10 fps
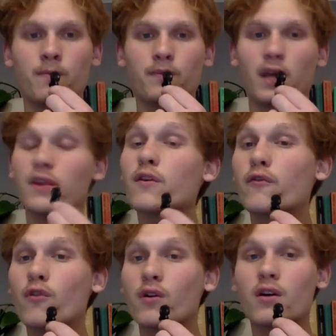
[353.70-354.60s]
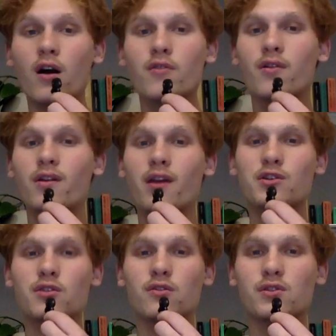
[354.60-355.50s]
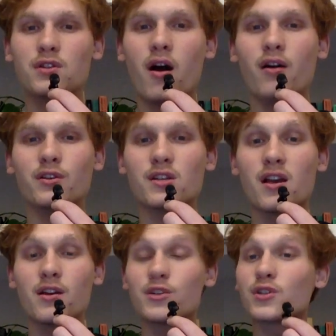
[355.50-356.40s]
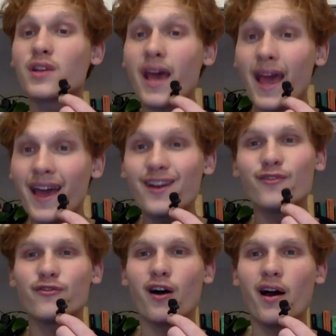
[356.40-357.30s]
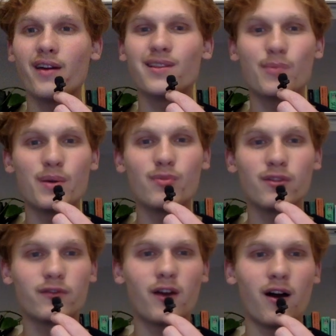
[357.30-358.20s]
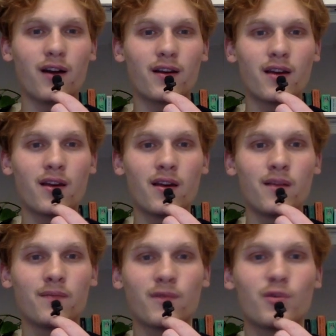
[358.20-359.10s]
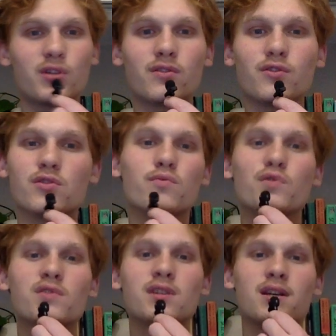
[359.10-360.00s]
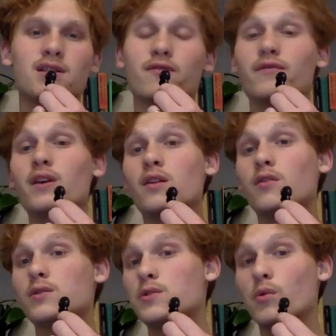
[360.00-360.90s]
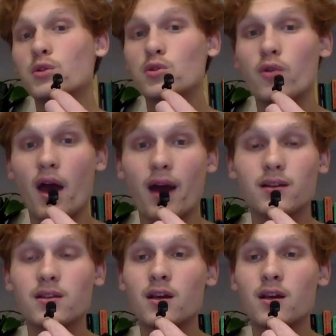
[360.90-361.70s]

And therefore, congregational songs should edify the people of God. We shouldn't use music as a vehicle to attract